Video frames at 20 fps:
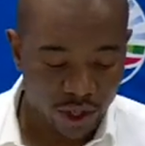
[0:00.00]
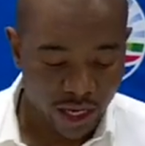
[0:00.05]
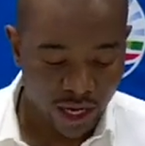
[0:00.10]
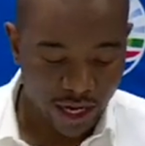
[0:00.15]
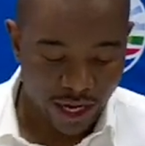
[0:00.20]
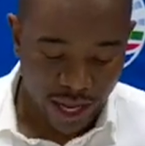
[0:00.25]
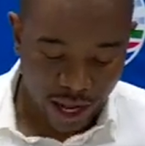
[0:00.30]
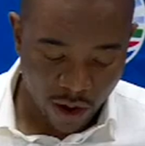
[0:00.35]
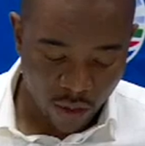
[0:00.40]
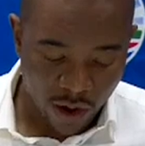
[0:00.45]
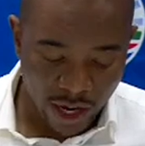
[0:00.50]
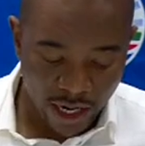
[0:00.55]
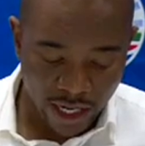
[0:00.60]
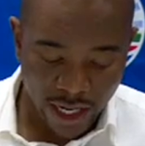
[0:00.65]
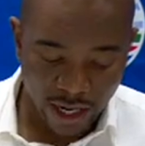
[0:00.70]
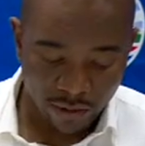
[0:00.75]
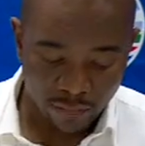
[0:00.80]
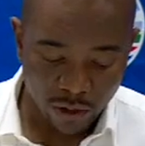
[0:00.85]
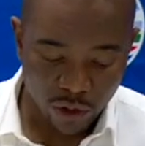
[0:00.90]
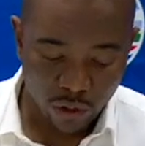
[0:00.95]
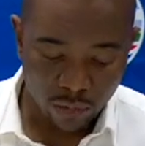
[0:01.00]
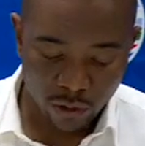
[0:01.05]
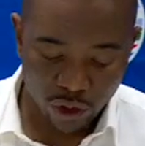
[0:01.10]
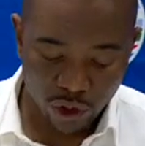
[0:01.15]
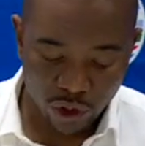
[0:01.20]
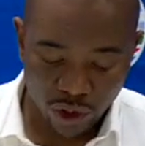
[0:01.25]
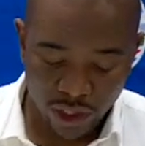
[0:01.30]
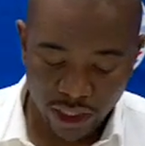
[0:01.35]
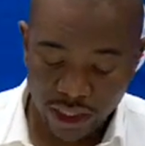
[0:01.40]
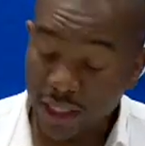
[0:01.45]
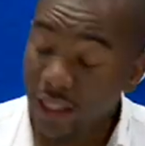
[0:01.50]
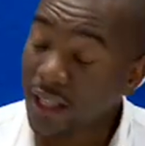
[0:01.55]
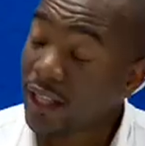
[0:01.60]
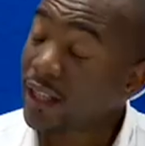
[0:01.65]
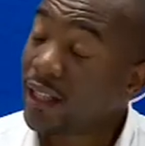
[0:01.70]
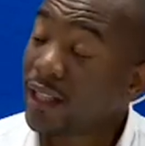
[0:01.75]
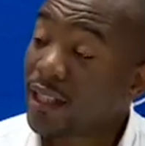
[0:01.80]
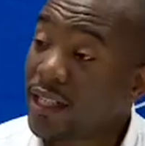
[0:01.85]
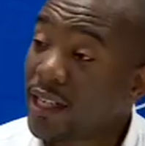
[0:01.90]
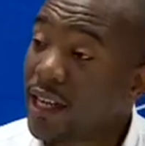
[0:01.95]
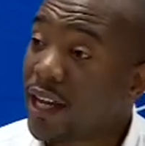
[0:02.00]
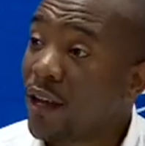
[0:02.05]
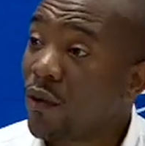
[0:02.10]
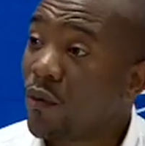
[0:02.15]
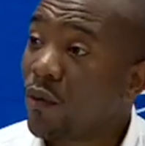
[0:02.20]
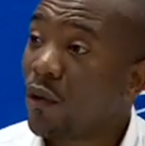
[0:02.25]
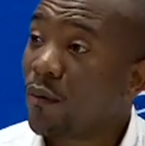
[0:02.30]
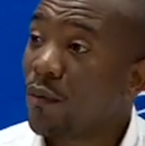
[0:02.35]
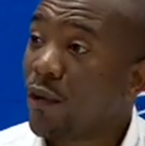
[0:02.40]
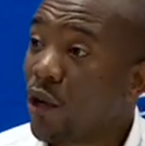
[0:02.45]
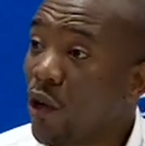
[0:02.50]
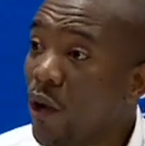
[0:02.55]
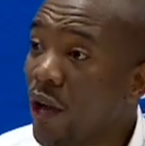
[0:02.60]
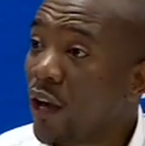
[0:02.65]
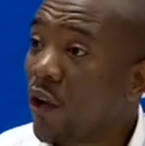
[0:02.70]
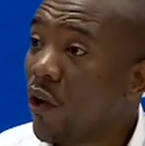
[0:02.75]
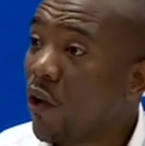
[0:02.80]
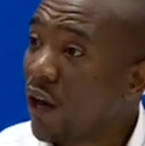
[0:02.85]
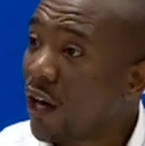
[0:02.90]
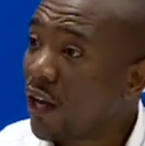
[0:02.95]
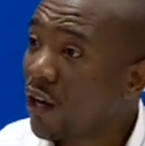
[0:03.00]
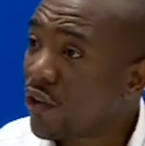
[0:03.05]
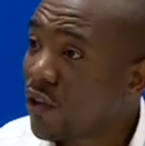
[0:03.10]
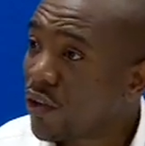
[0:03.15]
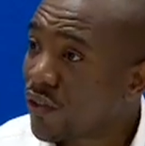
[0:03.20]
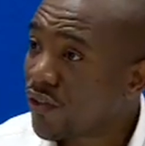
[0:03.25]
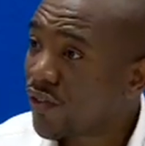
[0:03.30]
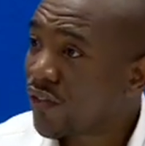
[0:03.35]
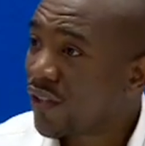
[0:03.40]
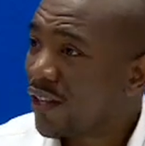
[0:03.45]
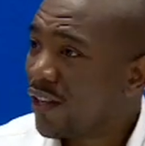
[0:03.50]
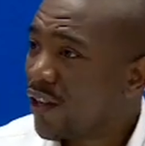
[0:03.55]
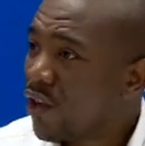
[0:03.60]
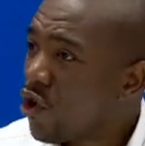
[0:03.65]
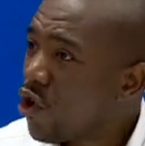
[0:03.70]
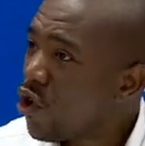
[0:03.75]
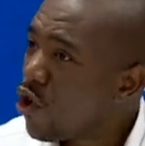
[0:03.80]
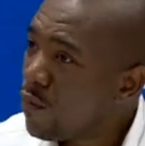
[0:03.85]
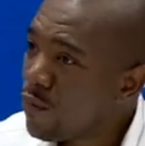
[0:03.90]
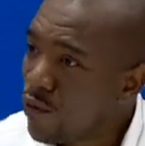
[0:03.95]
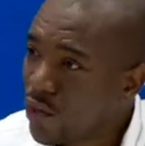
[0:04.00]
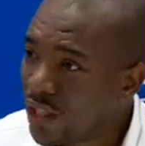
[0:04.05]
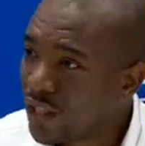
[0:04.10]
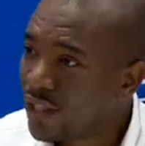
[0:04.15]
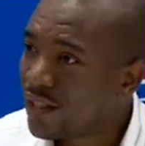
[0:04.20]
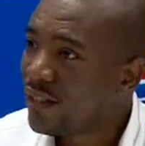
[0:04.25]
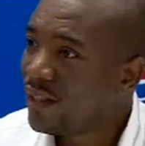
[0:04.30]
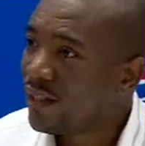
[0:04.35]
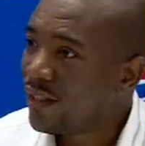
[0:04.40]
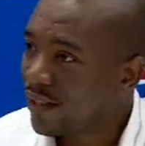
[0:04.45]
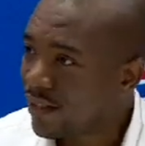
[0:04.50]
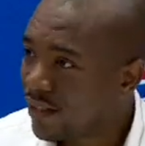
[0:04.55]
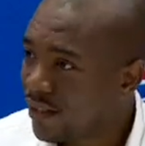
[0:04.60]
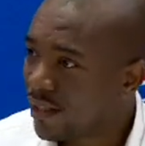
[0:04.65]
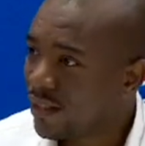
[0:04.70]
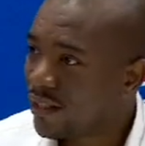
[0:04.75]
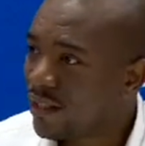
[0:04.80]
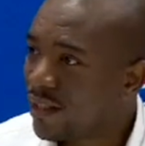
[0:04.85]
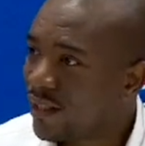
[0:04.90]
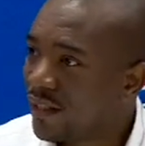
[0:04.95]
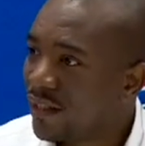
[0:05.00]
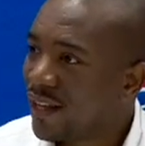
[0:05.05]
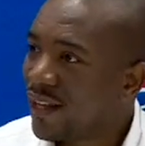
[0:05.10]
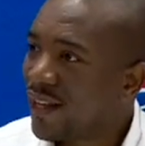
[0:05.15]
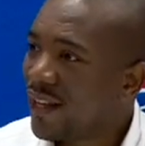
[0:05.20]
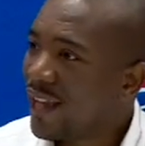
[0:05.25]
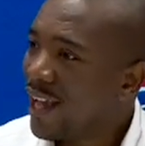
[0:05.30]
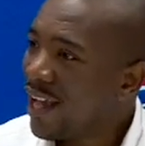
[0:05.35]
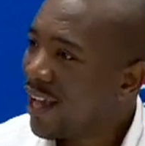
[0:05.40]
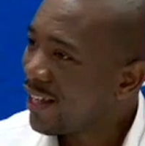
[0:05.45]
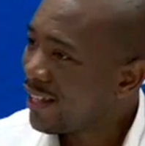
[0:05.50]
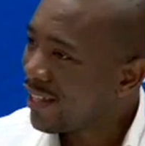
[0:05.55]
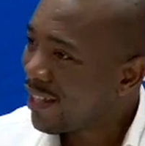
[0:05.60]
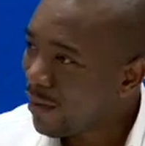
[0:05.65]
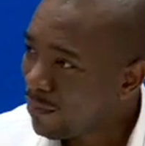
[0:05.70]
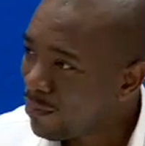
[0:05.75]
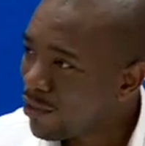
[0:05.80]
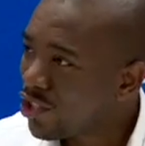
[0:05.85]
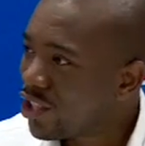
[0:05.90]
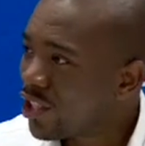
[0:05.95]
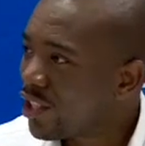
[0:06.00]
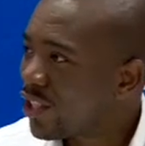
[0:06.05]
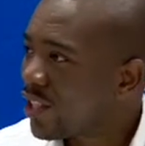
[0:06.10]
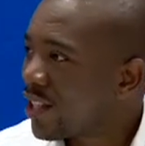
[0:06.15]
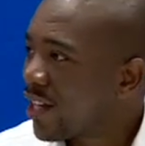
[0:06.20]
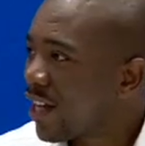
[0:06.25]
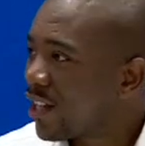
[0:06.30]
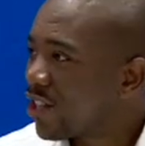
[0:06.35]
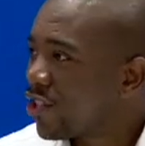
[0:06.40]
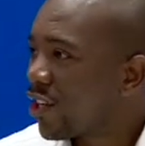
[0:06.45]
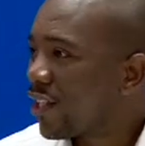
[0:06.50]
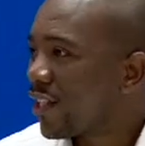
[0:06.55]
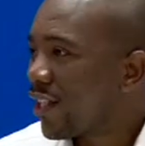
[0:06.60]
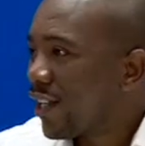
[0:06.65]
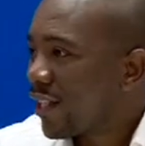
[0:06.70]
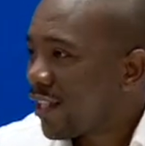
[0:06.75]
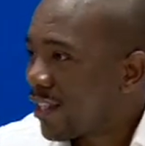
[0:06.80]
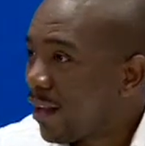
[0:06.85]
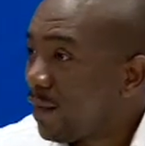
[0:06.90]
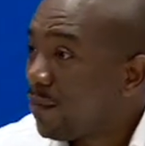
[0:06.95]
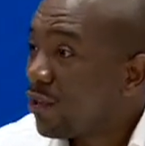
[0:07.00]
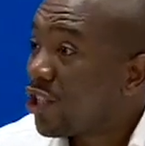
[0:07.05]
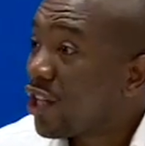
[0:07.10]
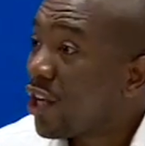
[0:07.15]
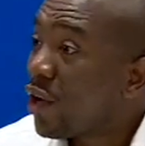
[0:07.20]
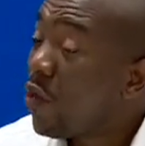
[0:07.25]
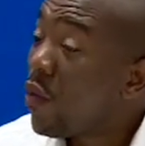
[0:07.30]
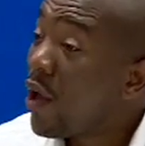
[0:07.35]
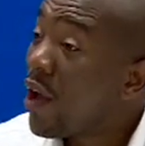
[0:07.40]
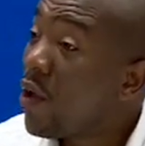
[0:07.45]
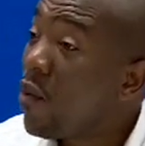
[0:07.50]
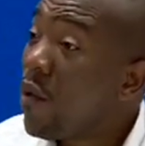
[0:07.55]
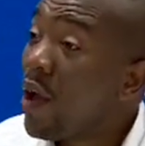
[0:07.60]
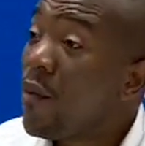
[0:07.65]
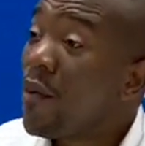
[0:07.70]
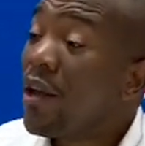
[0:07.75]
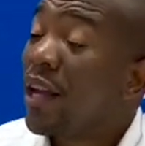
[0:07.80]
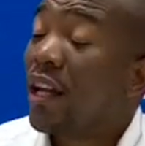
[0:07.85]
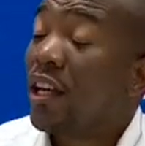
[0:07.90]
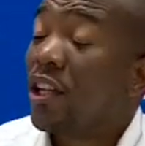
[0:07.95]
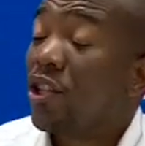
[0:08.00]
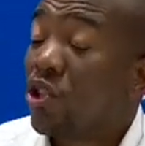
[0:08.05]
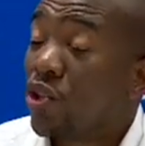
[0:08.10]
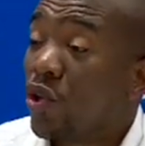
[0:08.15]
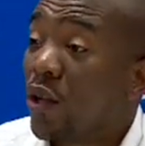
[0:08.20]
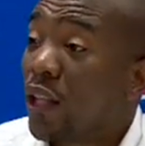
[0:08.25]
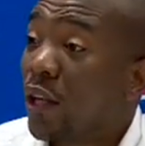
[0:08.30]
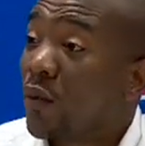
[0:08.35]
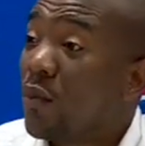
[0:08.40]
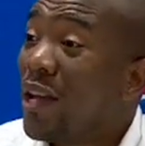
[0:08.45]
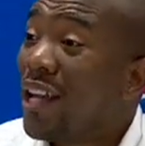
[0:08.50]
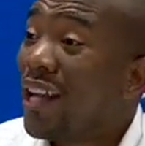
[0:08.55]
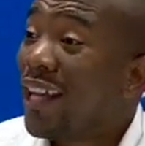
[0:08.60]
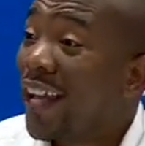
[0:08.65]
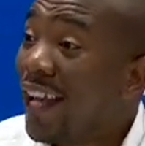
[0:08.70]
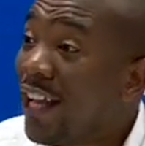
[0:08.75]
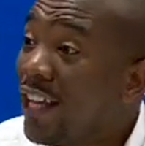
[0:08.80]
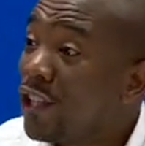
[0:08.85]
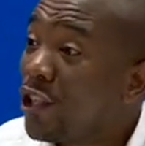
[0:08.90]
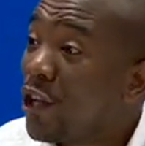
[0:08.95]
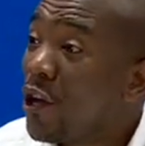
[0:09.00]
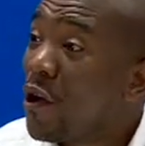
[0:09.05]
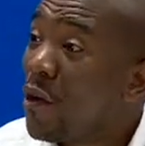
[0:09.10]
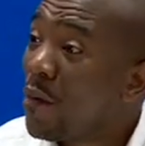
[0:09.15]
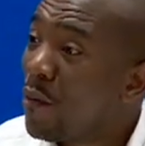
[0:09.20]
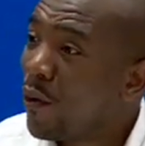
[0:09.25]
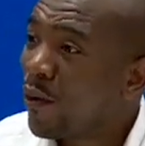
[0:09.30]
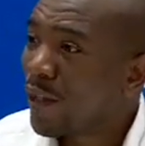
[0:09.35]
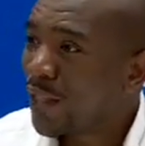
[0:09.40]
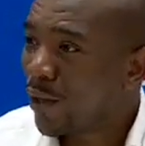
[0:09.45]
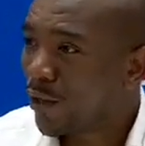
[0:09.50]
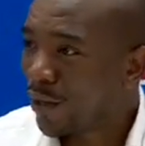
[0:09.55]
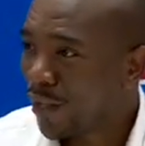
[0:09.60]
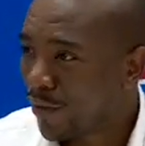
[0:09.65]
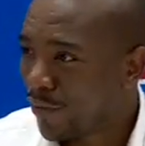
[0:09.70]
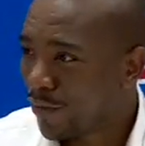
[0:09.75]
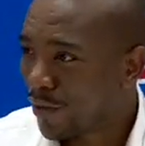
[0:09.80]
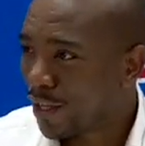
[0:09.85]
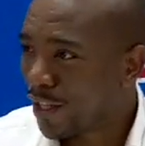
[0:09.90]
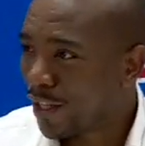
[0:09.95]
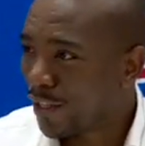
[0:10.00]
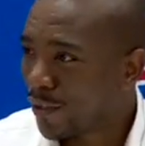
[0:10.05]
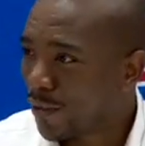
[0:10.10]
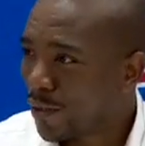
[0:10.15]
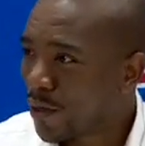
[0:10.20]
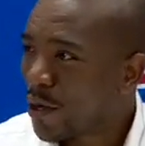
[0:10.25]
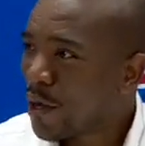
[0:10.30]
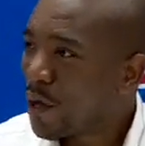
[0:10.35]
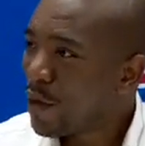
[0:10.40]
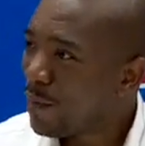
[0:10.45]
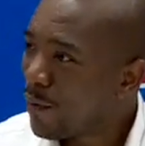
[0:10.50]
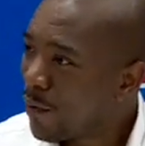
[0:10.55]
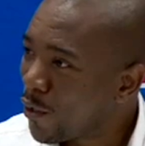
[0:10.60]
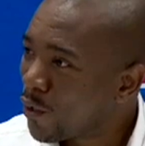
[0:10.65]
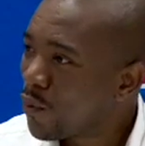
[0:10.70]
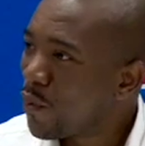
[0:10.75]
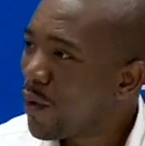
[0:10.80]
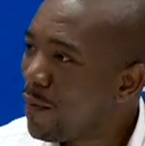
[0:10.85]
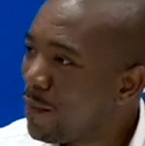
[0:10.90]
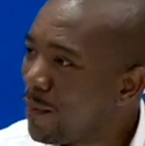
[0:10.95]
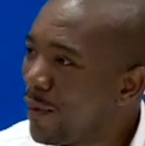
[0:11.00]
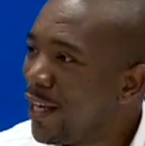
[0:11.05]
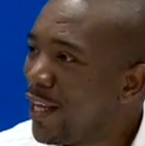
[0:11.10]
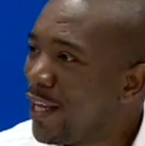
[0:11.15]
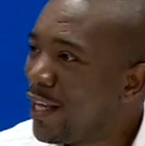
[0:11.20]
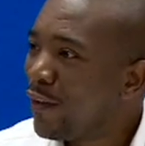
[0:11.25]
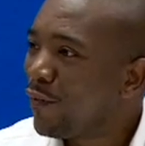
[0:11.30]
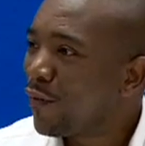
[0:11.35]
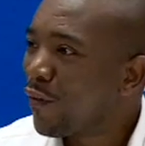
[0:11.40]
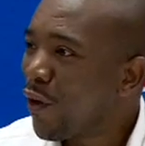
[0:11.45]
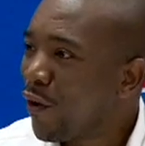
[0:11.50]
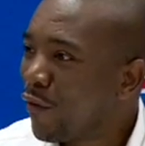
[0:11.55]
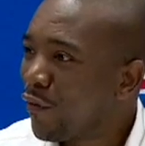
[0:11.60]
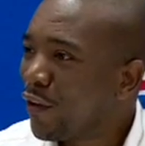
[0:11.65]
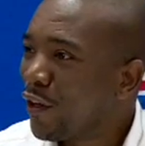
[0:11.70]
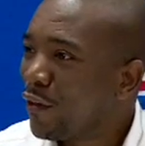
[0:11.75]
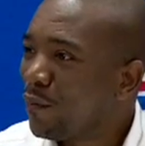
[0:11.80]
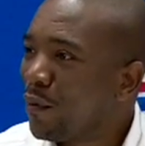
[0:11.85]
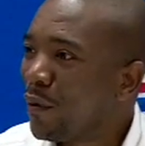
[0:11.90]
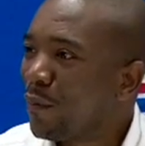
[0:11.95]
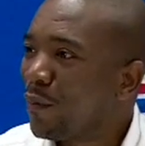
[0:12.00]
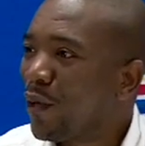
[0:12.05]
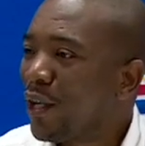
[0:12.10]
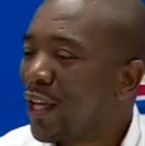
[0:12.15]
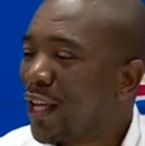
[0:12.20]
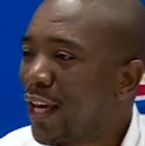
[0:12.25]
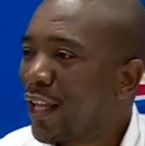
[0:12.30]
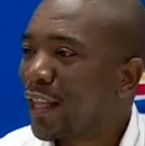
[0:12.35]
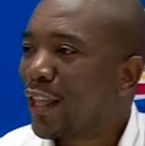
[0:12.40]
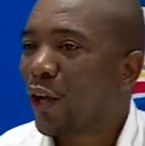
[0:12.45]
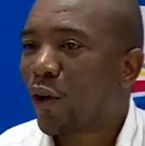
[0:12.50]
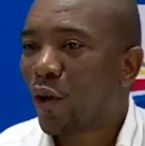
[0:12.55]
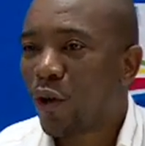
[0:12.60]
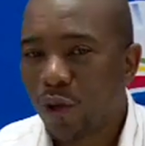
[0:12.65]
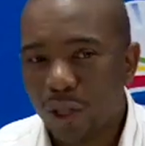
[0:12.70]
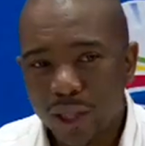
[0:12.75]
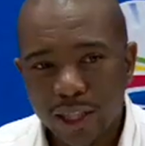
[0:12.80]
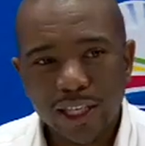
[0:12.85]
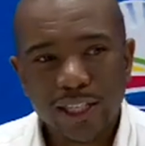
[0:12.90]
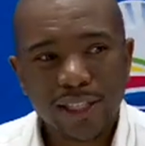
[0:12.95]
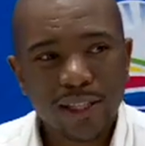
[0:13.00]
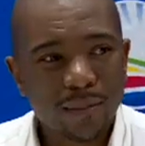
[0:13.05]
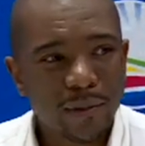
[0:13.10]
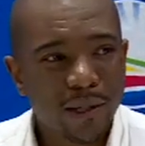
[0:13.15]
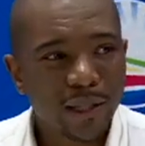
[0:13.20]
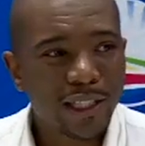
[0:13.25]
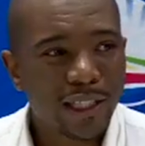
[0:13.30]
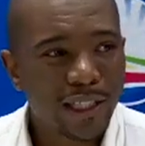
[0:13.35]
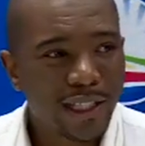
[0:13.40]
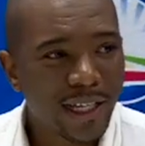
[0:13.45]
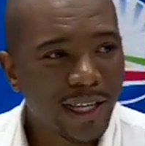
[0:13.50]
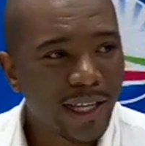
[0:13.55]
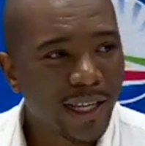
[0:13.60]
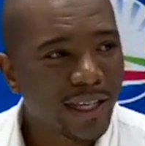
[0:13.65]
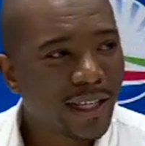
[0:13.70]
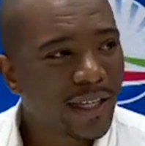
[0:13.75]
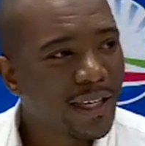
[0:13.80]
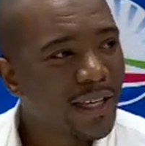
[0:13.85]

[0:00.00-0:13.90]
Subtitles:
And I welcome the opportunity that the DA will be going all across communities and cities, establishing structures and establishing a way where we can ensure that we engage more South Africans. Because we believe, often people hear the wrong things about the DA.